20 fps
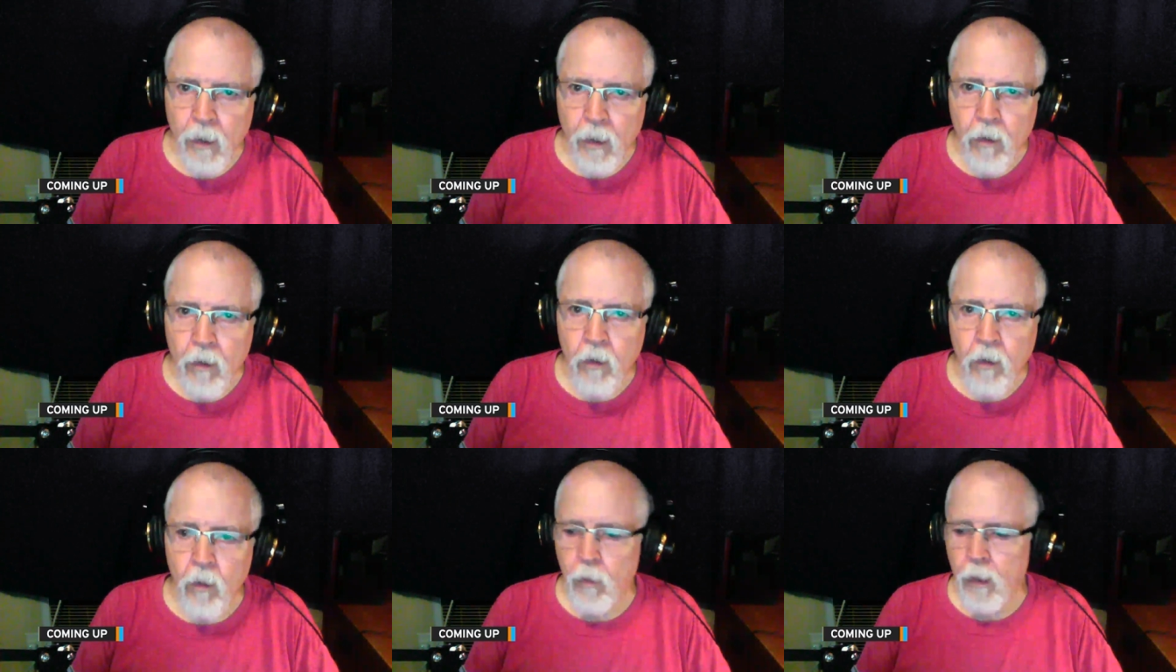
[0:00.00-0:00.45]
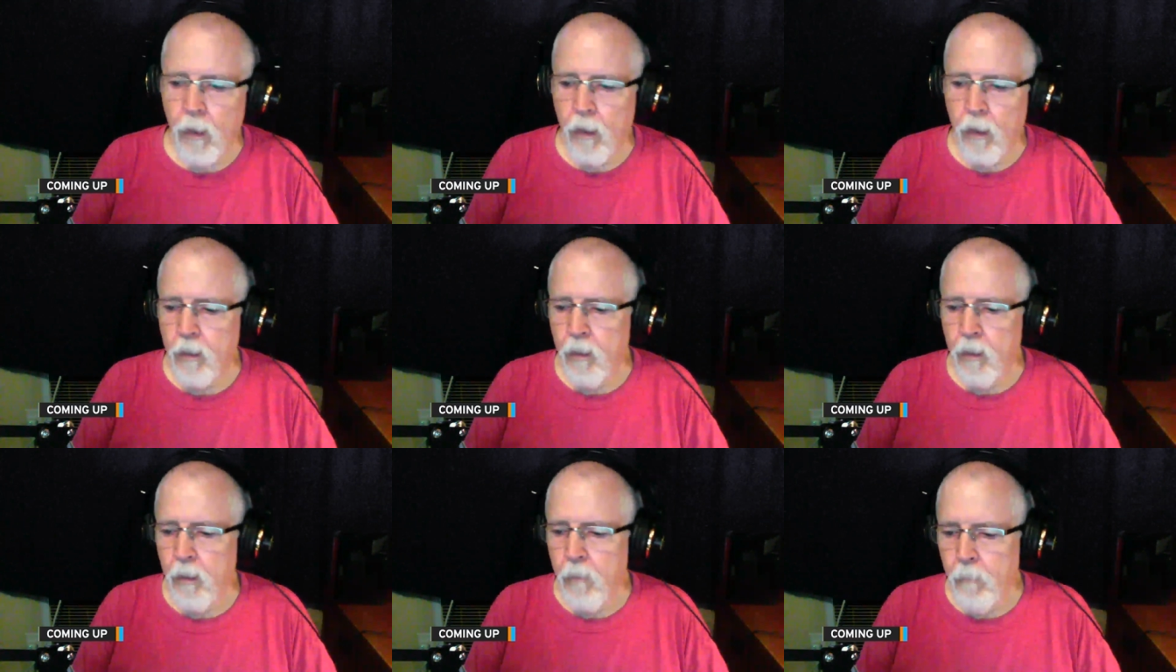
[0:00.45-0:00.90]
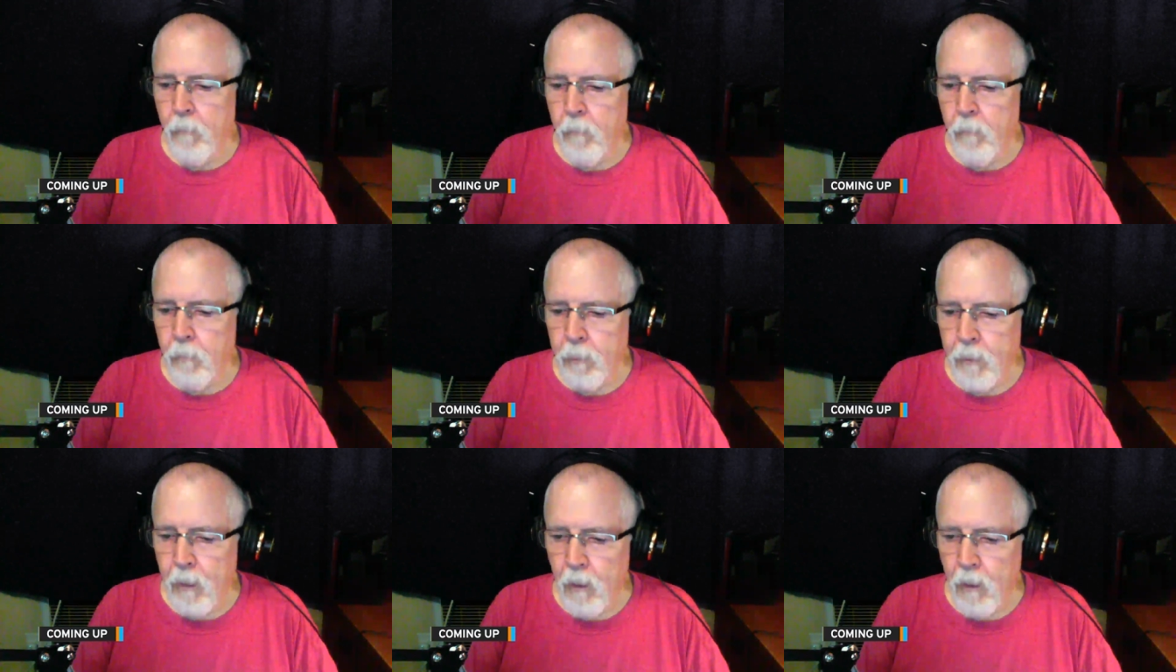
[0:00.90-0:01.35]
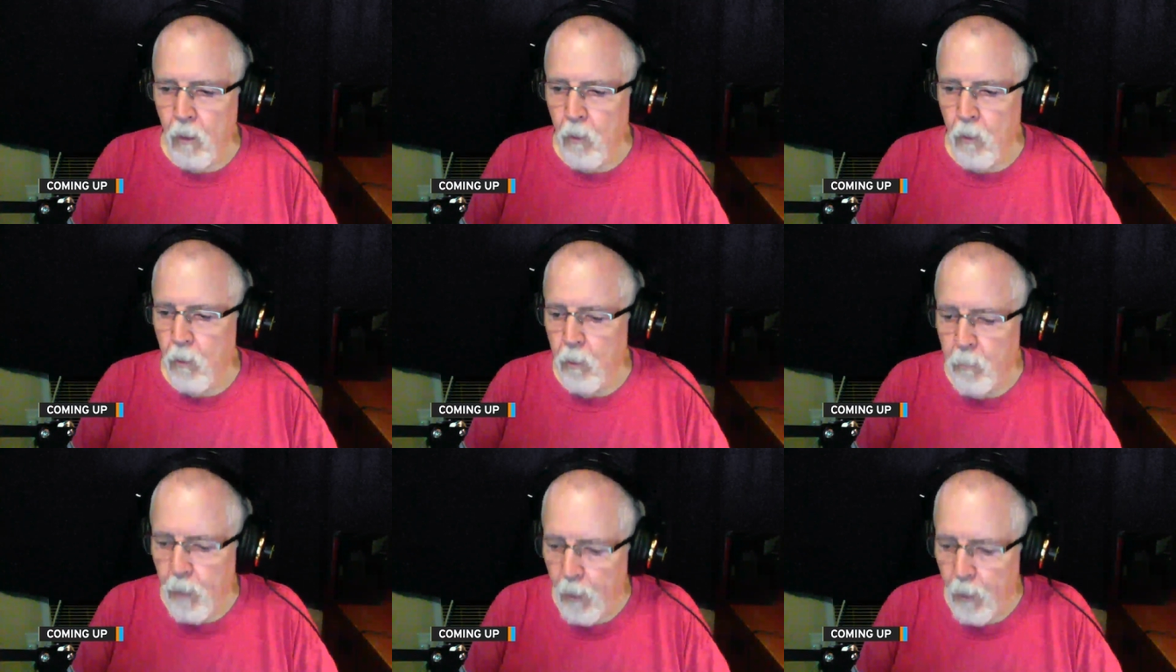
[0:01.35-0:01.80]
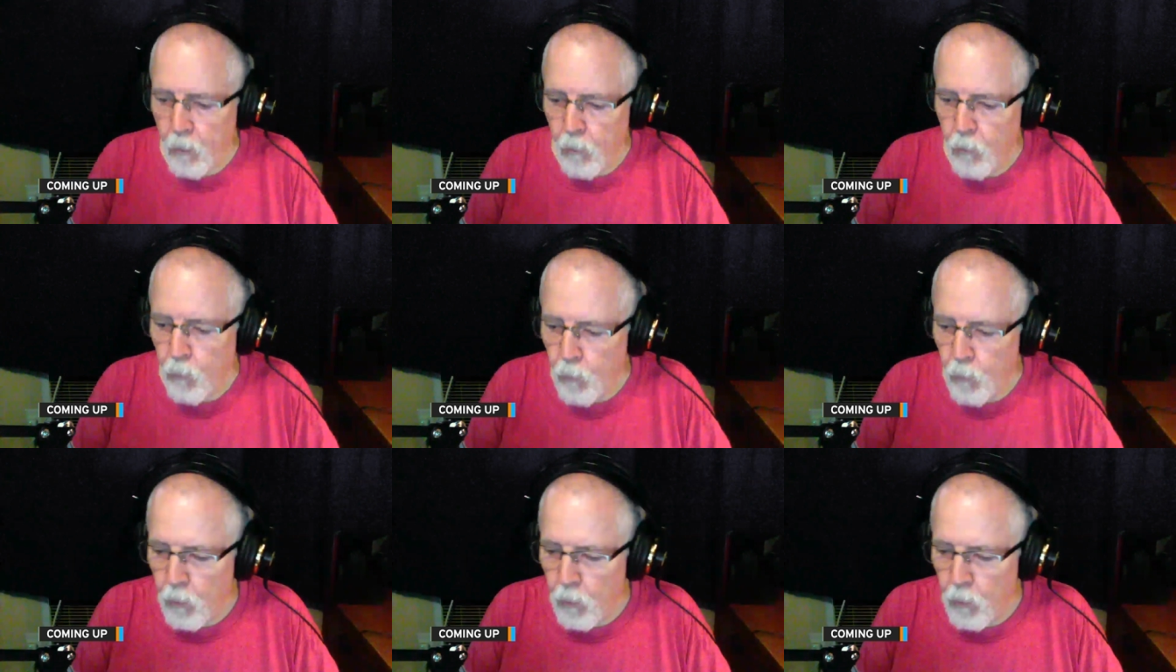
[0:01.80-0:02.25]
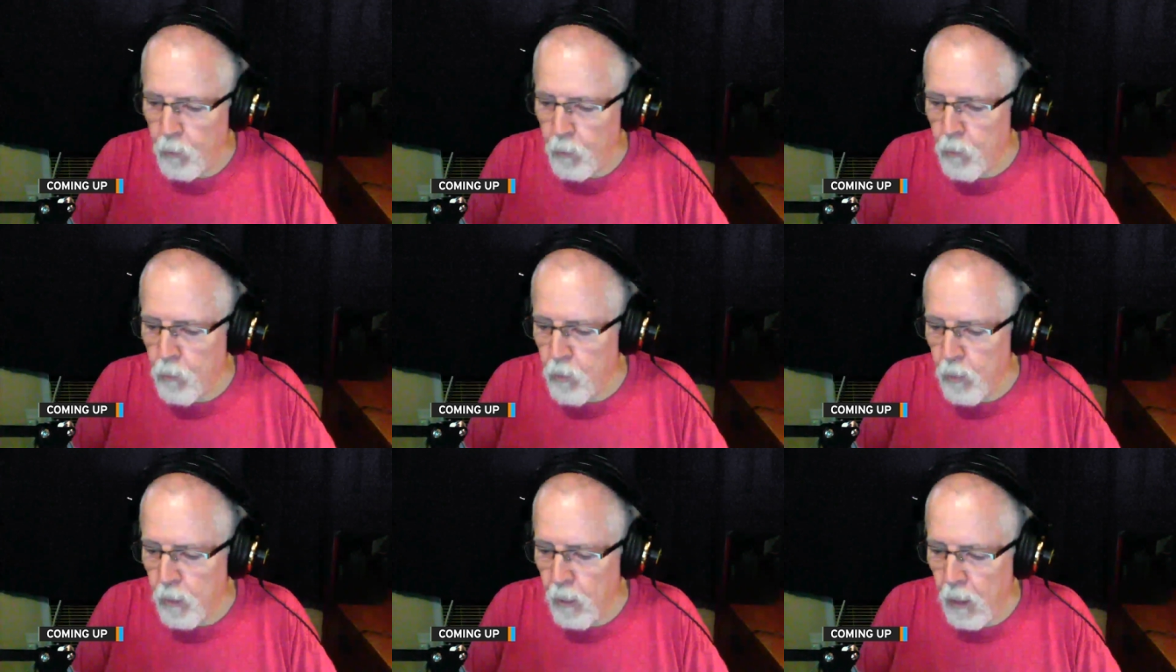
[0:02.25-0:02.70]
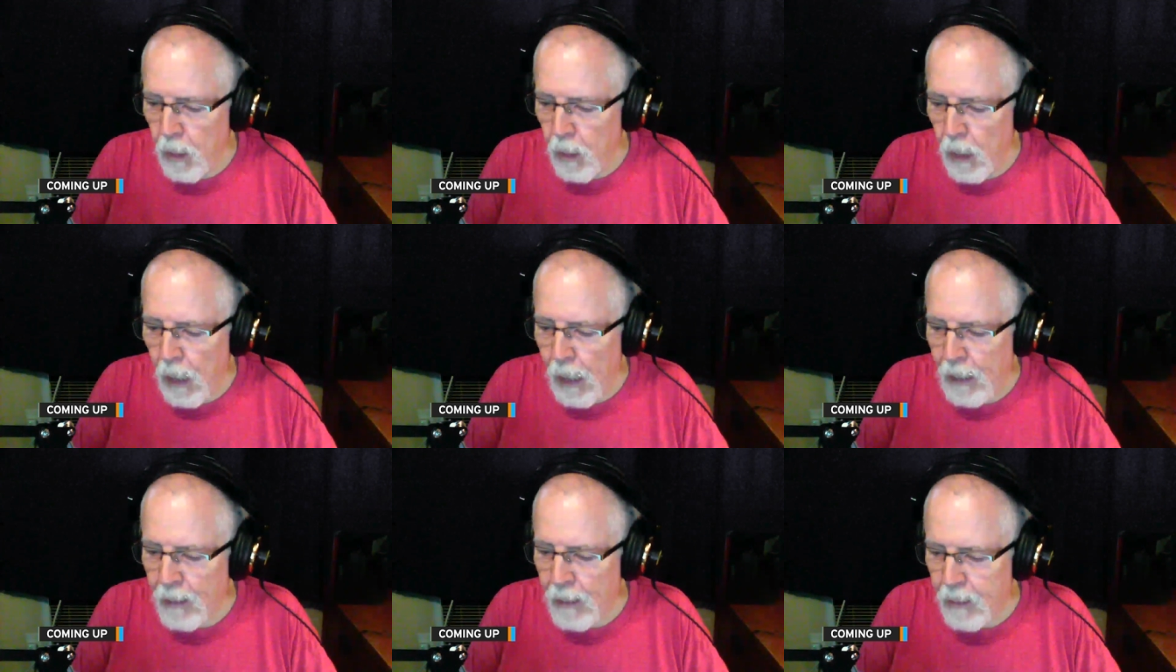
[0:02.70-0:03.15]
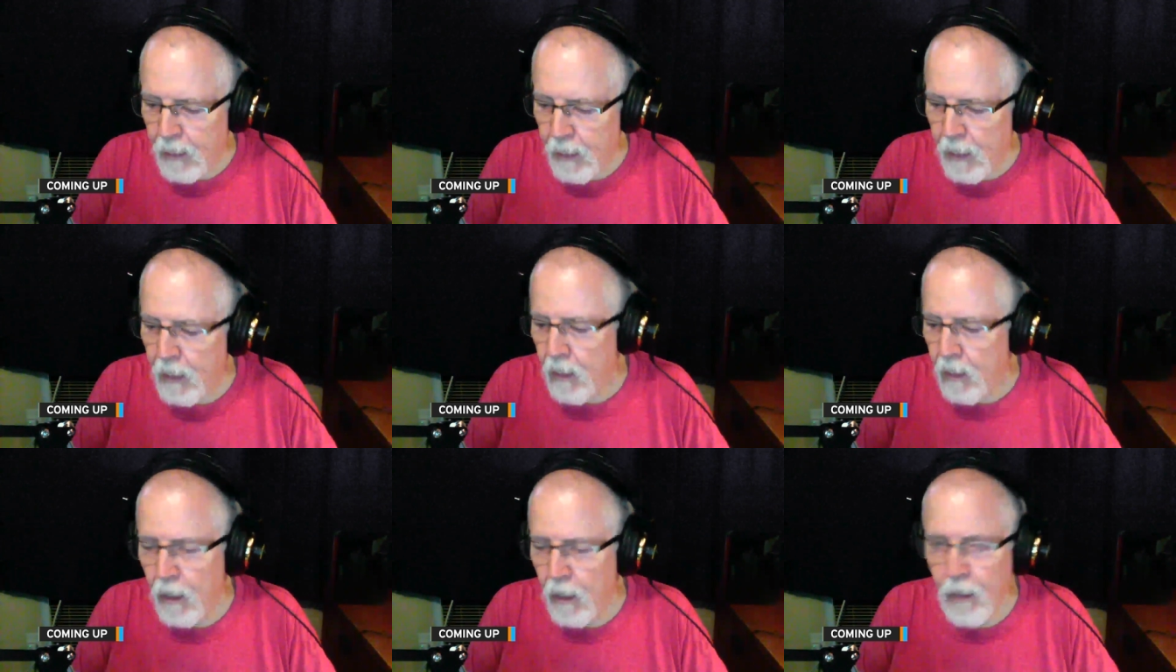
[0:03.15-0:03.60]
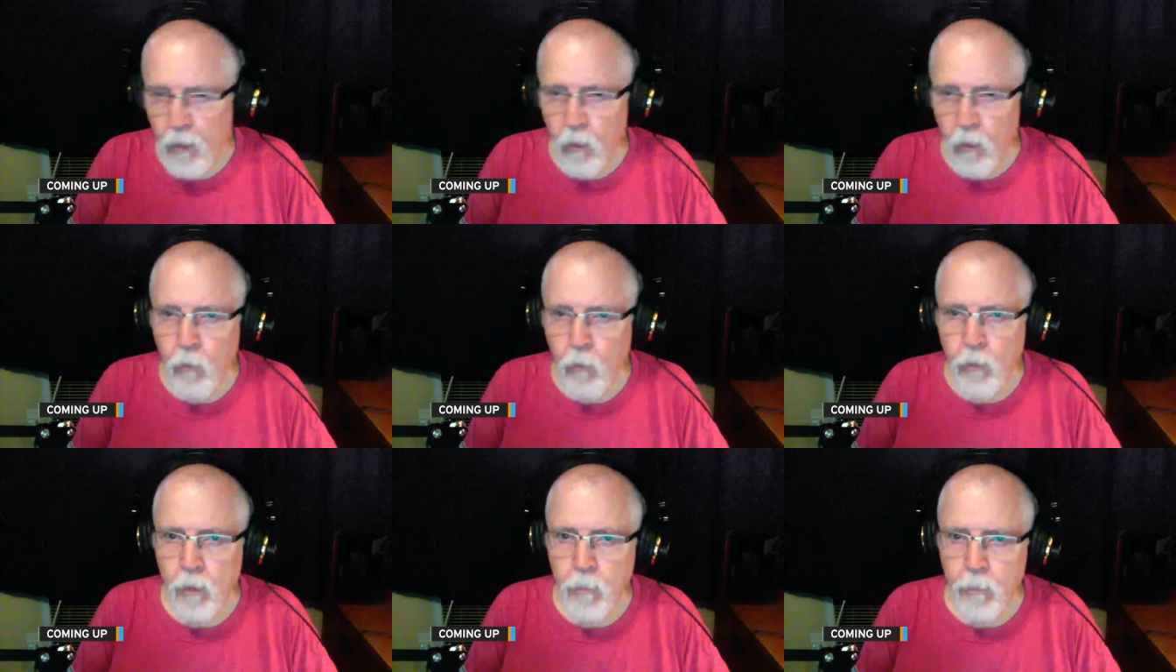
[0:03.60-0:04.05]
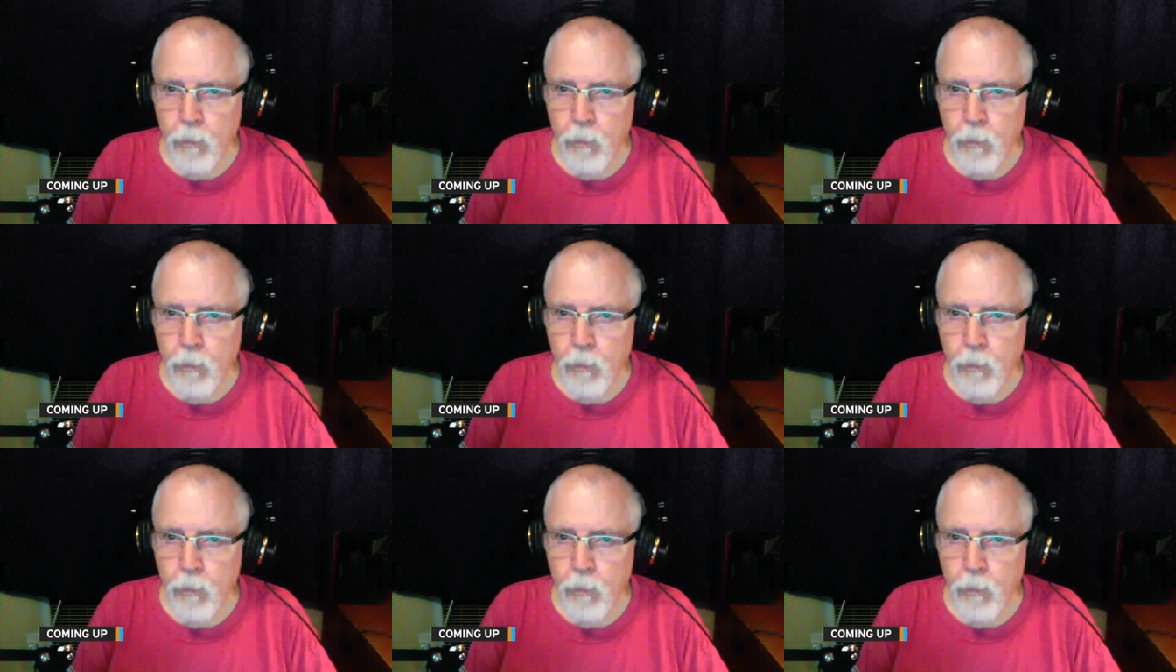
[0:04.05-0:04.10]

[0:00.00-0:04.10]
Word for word: You know, and you know, the microphone I'm using, I think I own it,